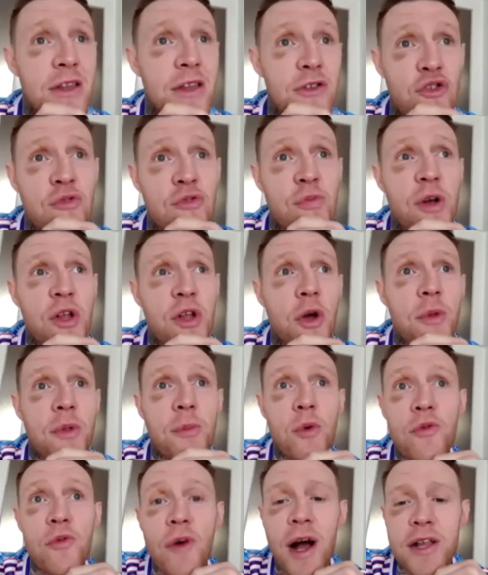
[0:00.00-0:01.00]
It's just my time to
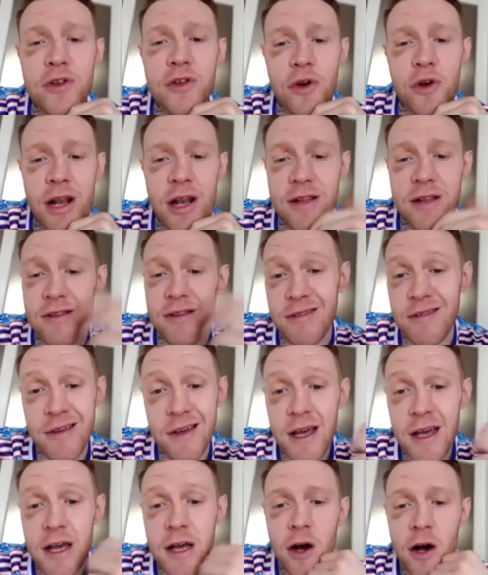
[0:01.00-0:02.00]
move on, you know. That's,
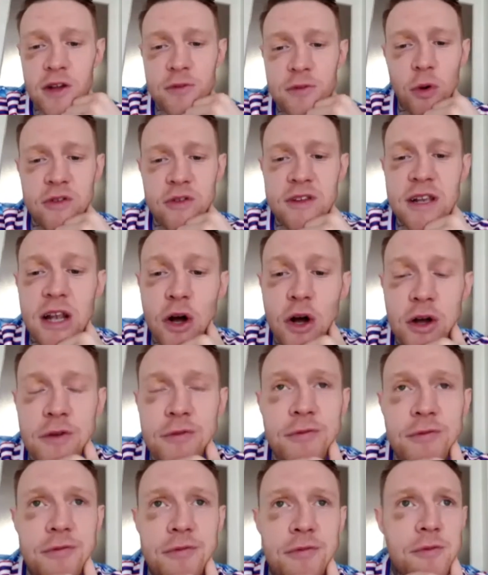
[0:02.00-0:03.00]
I suppose, in
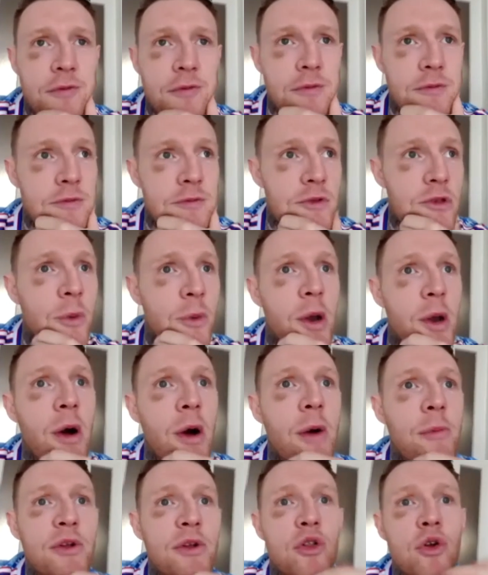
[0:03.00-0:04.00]
life, no matter
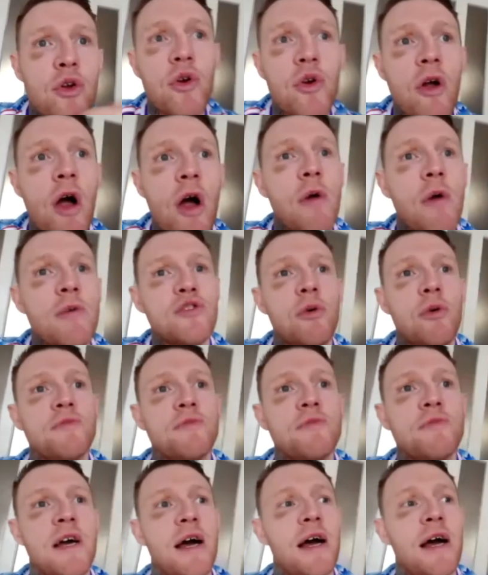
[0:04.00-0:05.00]
what we do, there always comes
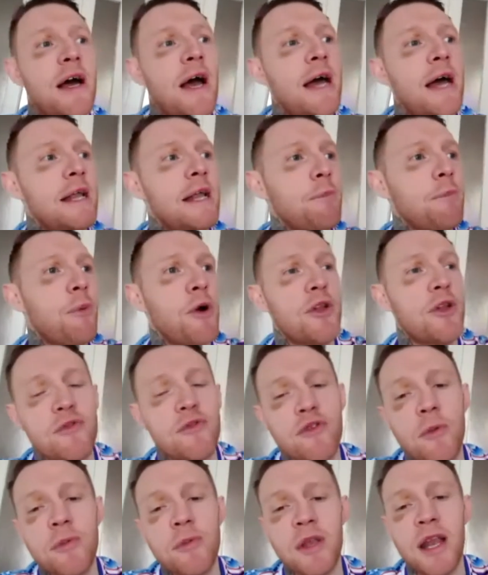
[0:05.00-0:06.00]
an end point or
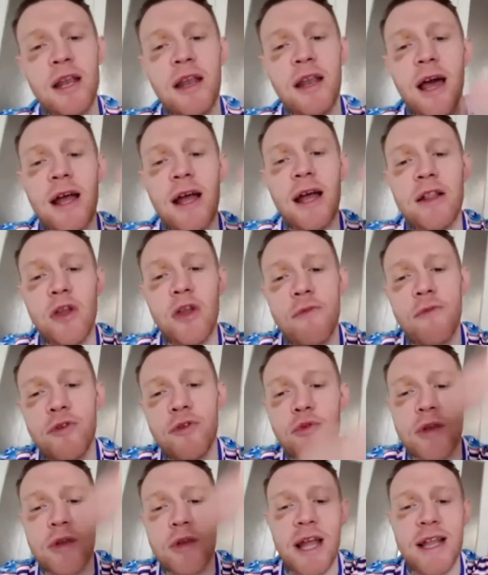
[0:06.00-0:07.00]
something, and time for you
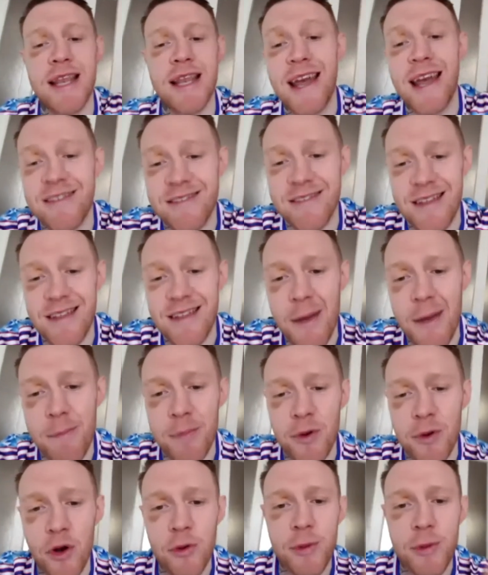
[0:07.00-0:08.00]
to take the next step,
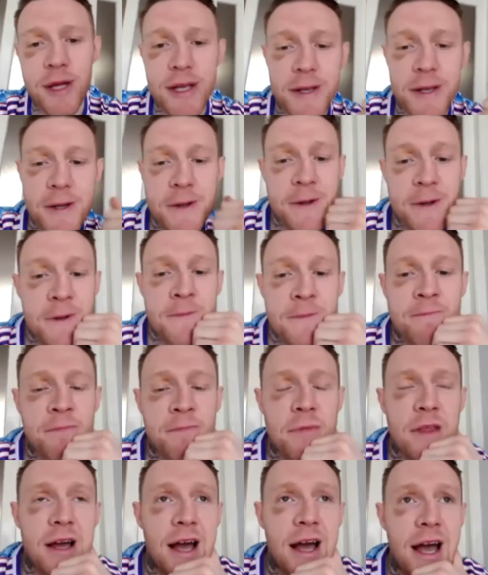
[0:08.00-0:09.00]
you know what
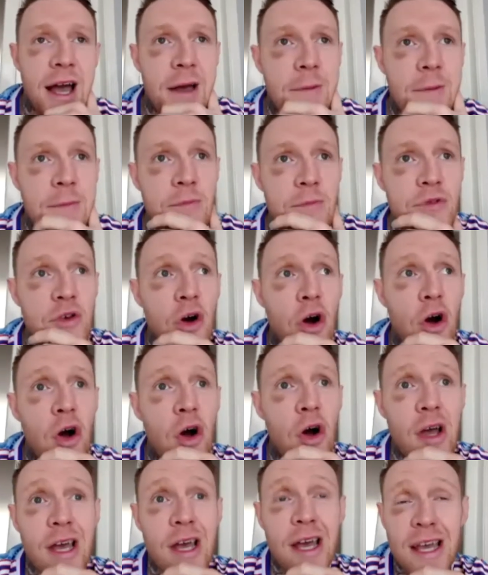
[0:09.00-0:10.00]
I mean.
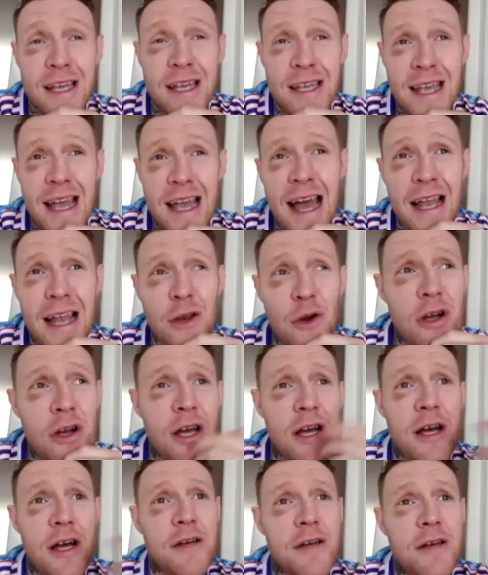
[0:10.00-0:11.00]
So yeah, look,
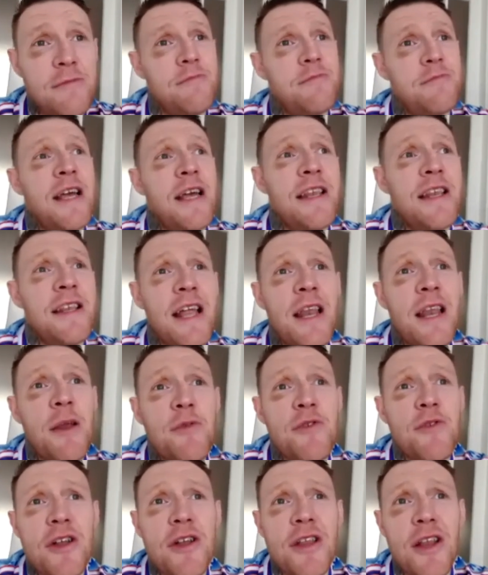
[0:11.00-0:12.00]
then it was
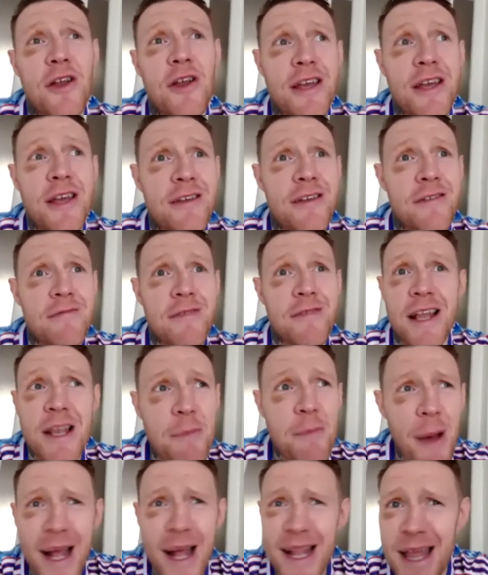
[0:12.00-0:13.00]
kind of like, then the
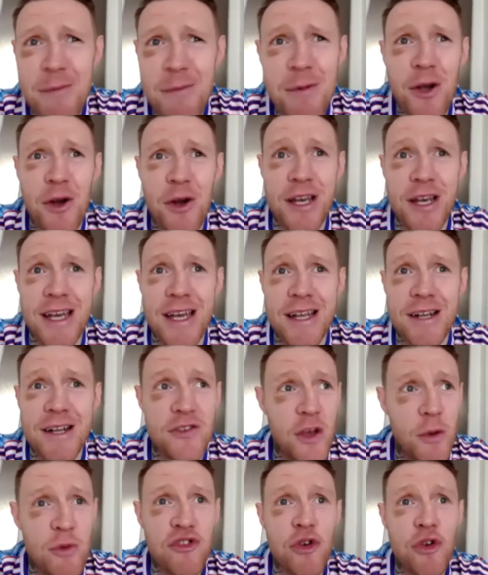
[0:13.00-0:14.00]
pandemic kind of hit, because I
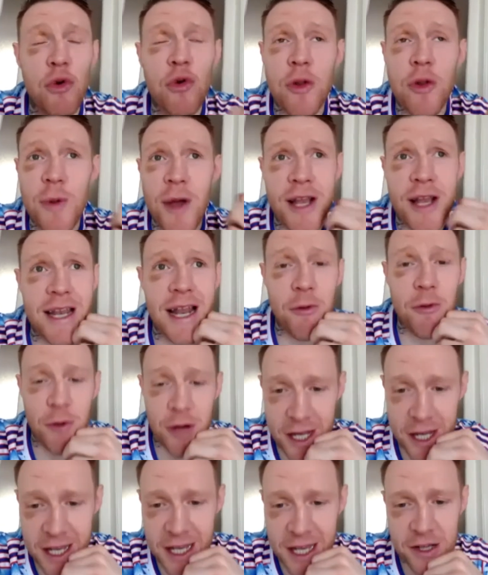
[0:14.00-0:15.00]
was due to be on that
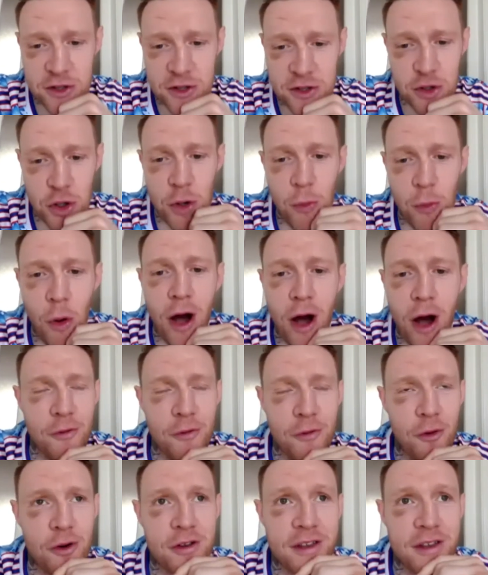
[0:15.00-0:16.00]
Ring King show in
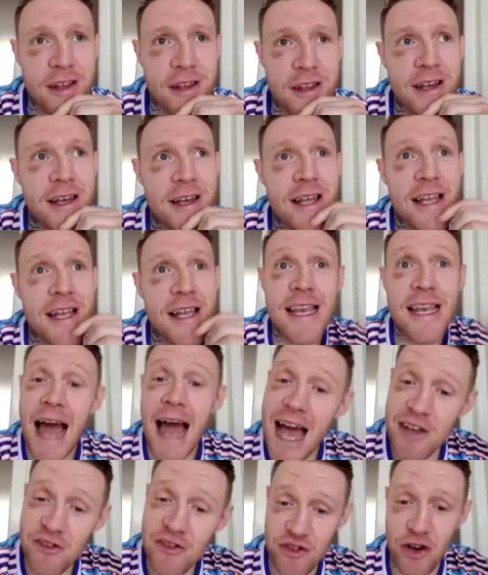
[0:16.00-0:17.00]
Waterford
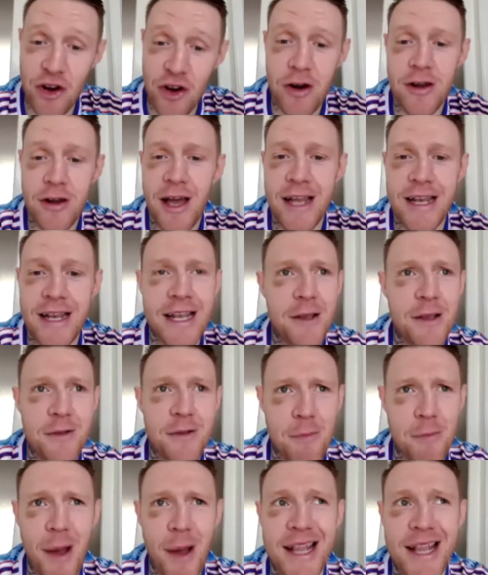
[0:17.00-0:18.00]
last year, and then
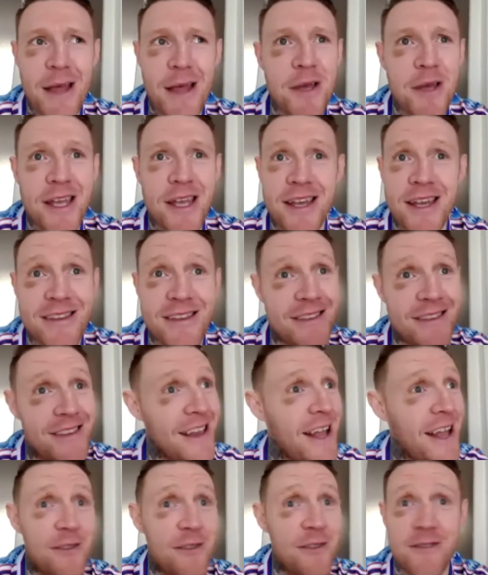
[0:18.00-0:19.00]
the pandemic hit, and
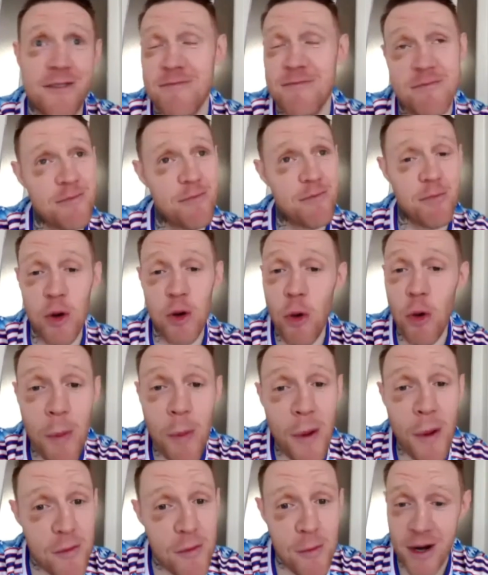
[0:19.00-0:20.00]
that blew up
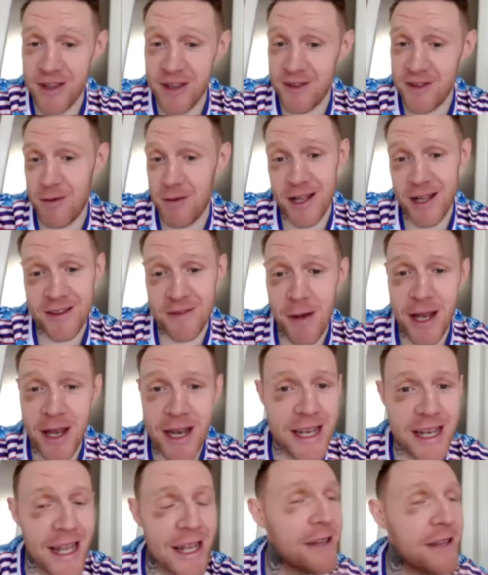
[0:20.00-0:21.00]
everybody's plans, man.
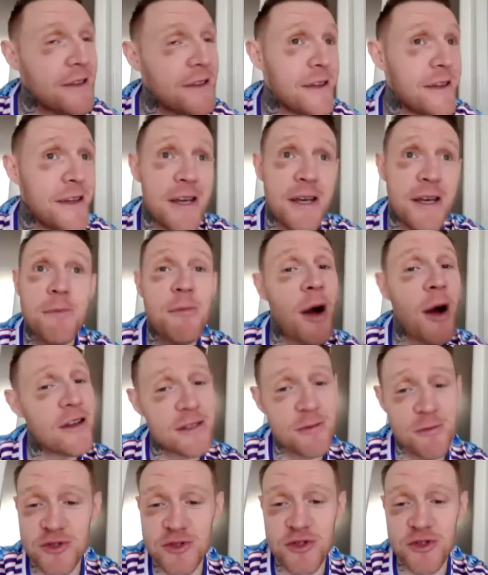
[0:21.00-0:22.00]
And then
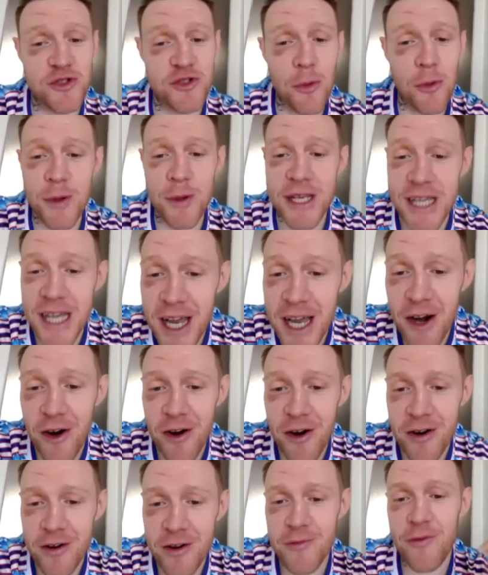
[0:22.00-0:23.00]
boxing was just up in the
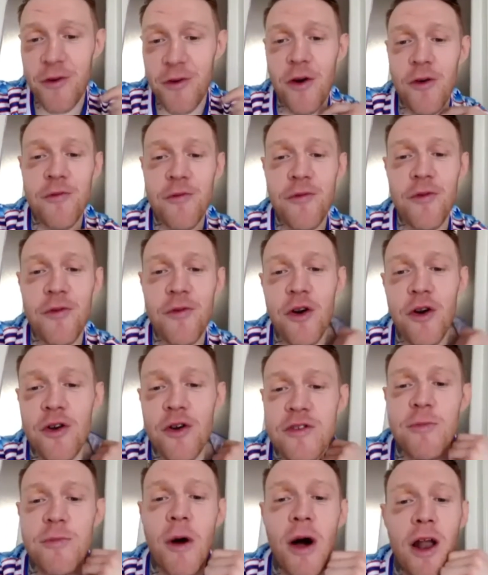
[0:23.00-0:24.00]
air for
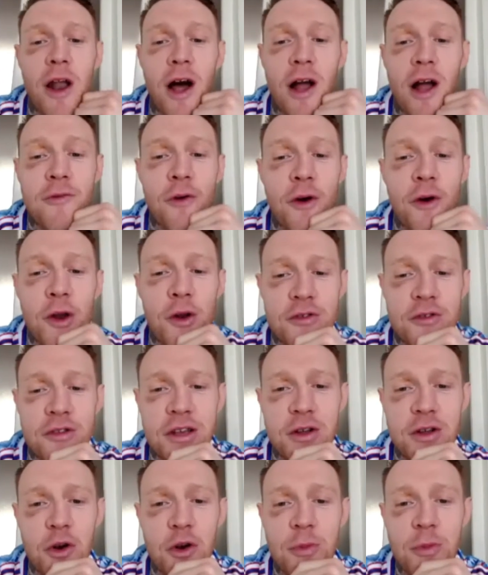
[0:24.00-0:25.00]
small hall fighters, like,
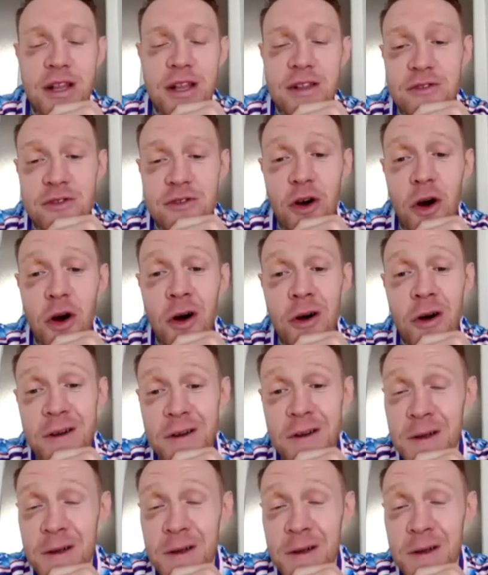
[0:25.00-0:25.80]
you know what I mean. So